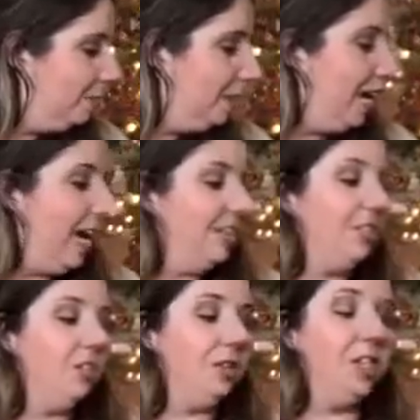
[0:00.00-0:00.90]
But yeah,
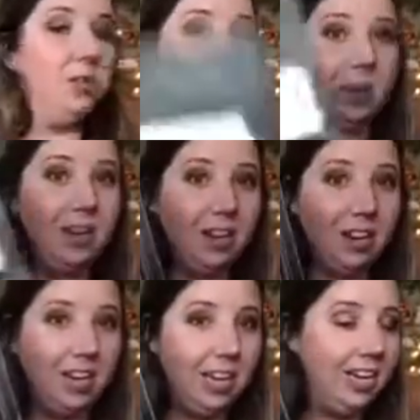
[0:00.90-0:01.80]
so each woman
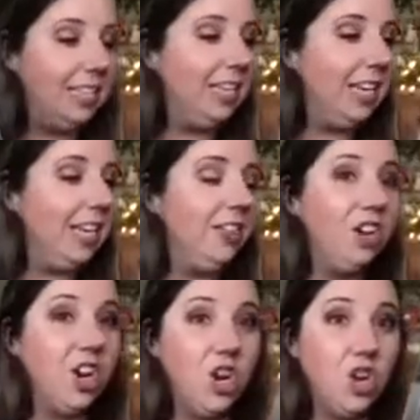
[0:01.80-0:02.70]
is gonna get
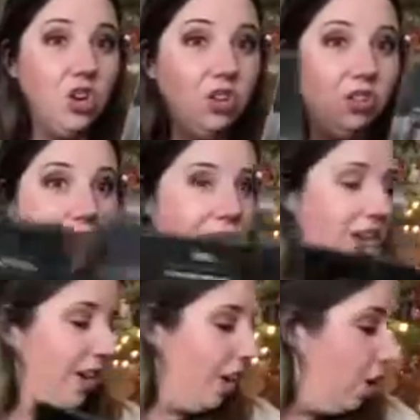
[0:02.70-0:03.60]
their own,
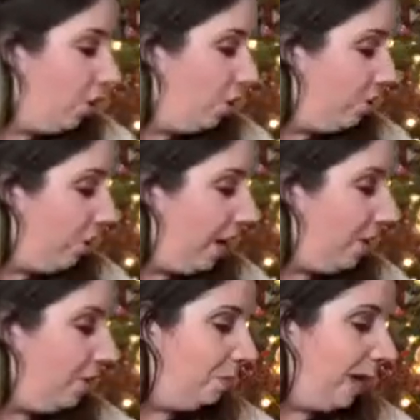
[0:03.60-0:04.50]
very own brand
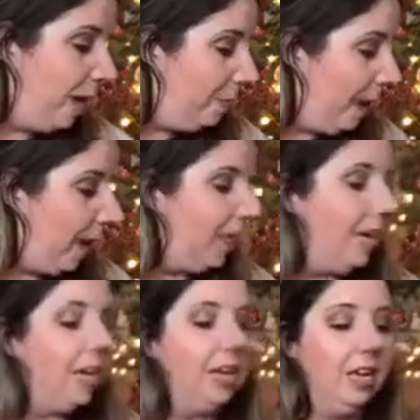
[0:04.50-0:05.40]
new makeup
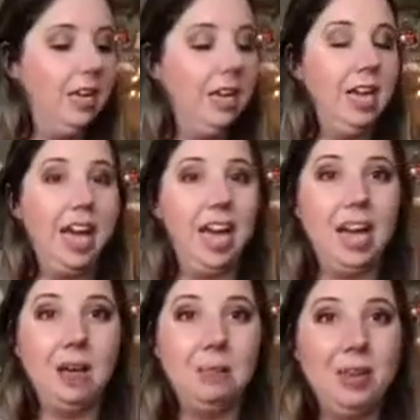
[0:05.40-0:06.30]
palette
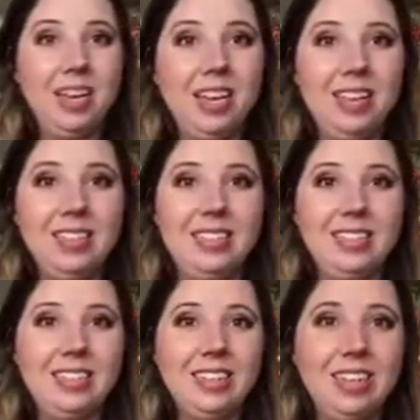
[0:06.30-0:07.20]

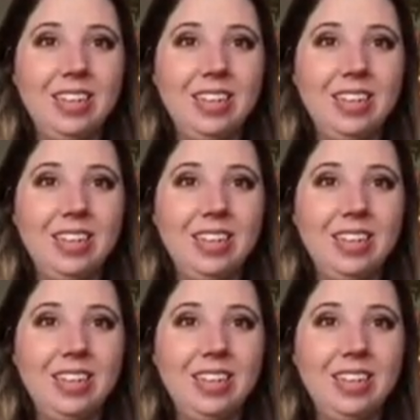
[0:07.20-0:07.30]
because